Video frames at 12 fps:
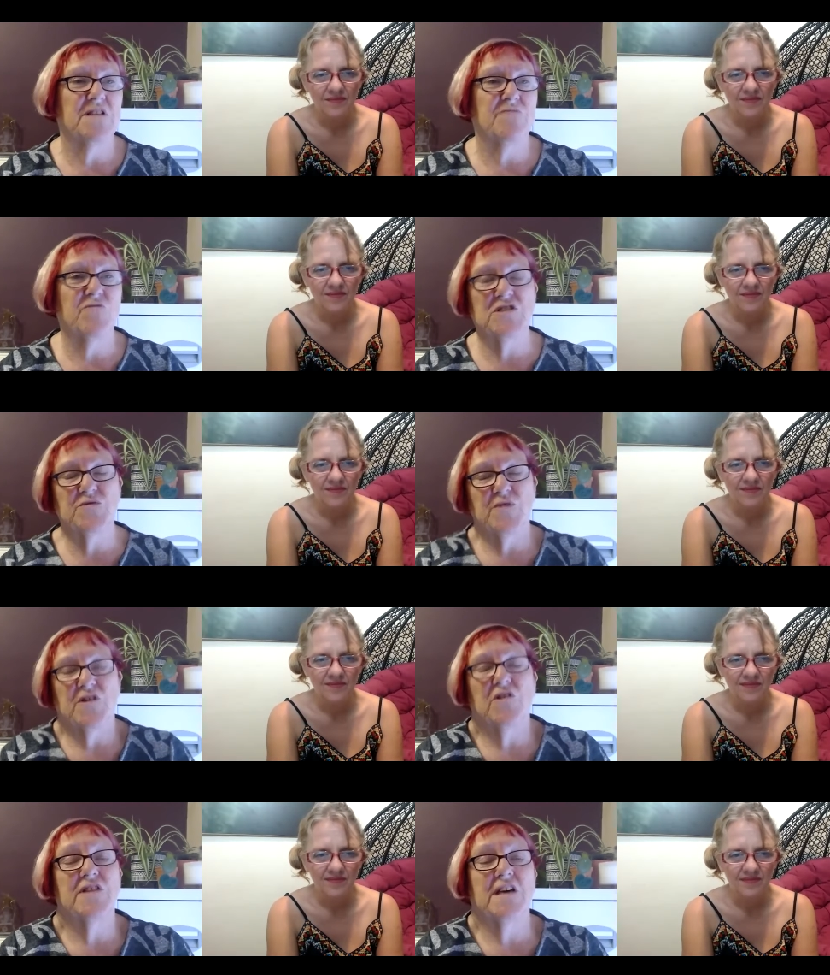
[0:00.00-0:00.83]
Speaker 1: And once we
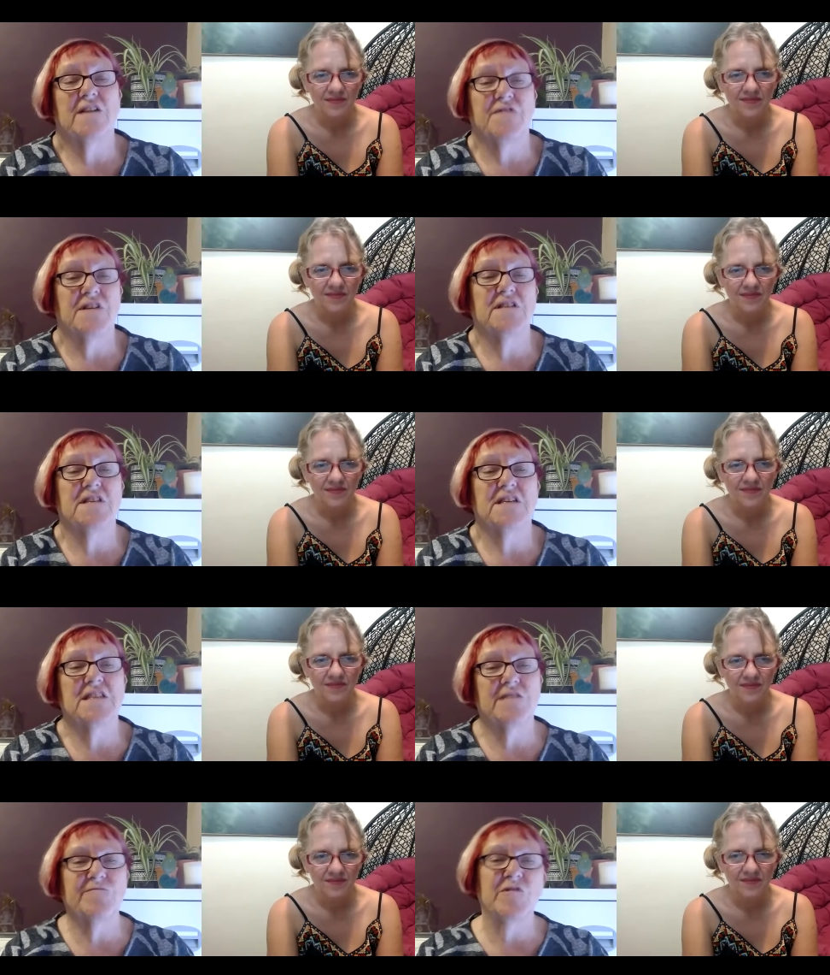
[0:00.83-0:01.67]
got that funding,
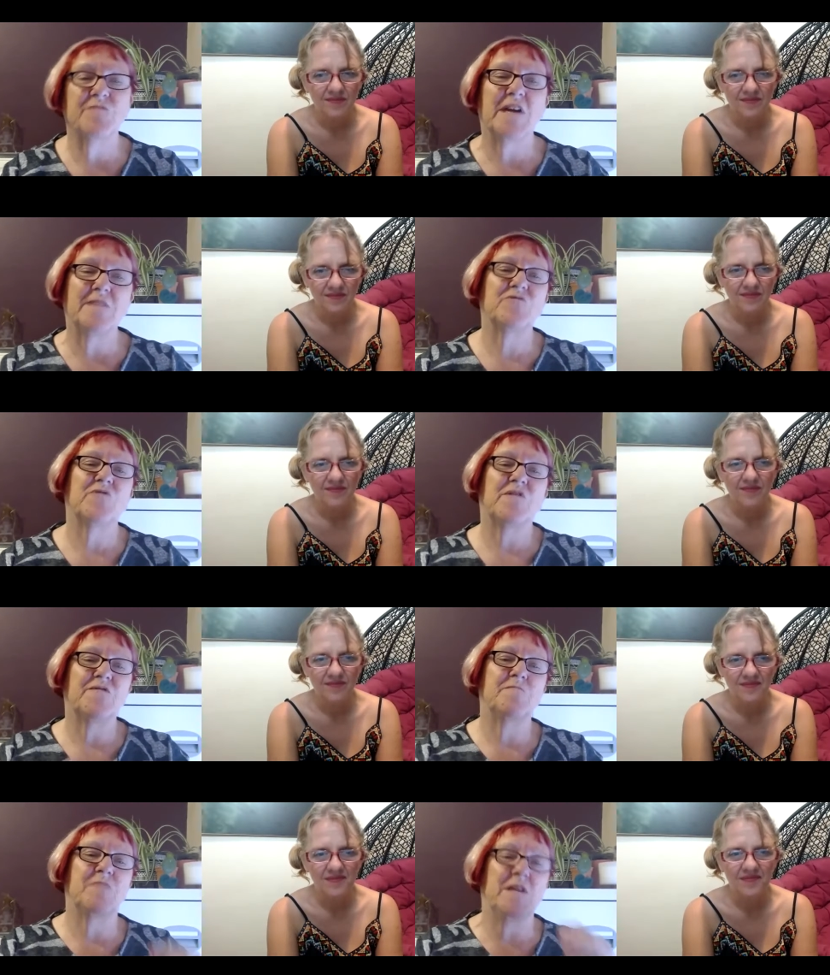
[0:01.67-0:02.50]
then we'll be able to
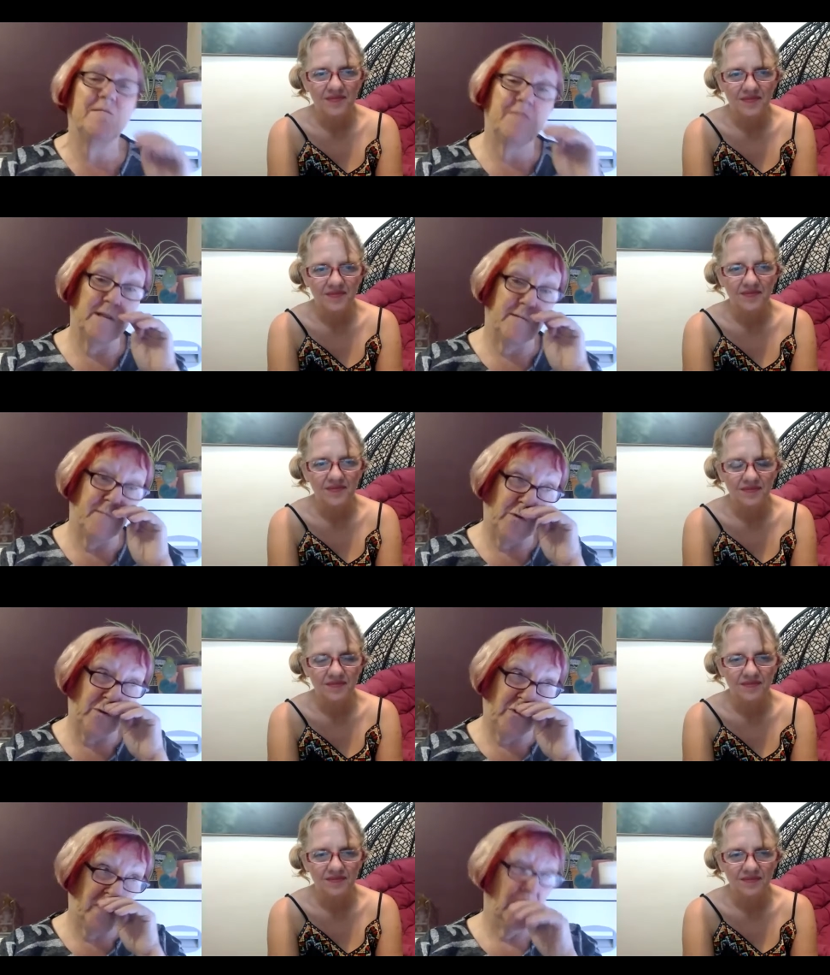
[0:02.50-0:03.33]
offer people a
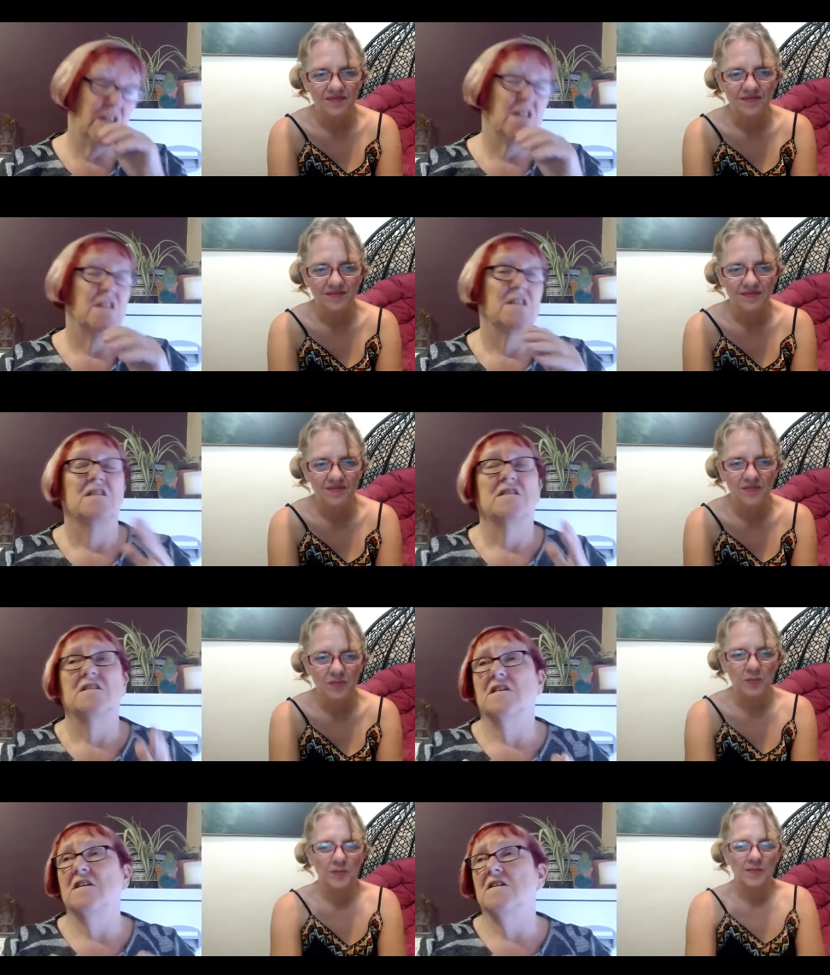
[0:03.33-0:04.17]
more,
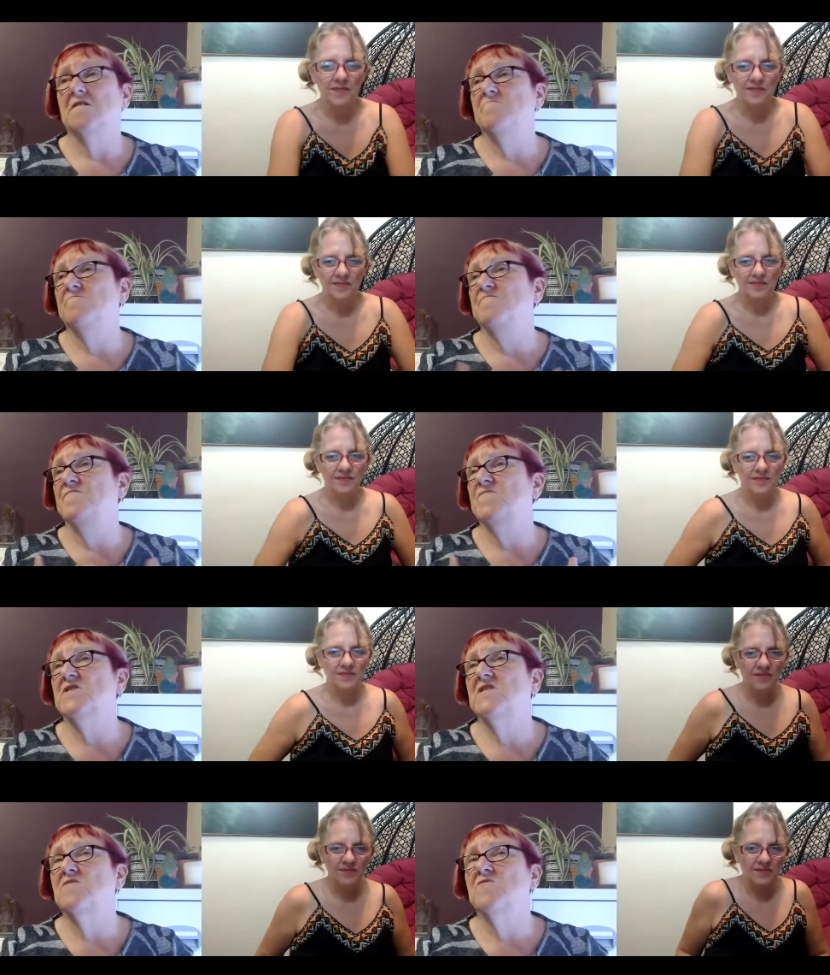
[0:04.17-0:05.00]
um,
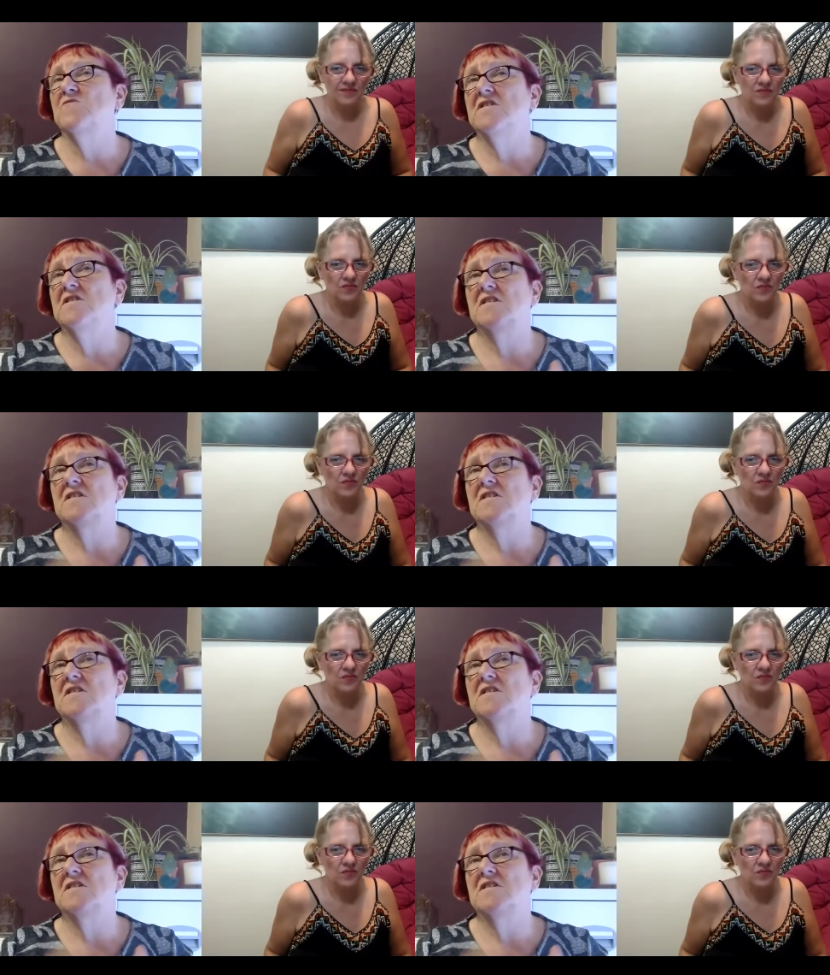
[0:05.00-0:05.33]
what's the word,